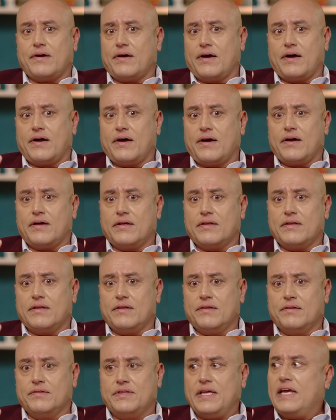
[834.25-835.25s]
uh,
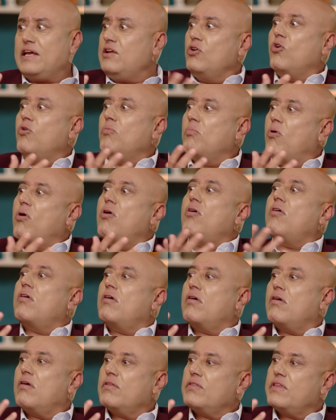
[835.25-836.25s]
they know
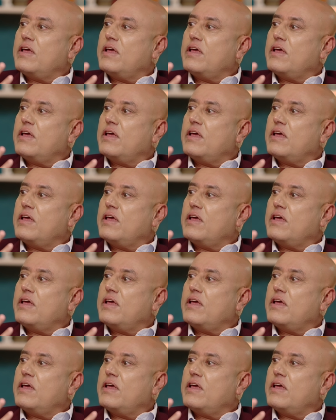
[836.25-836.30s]
more.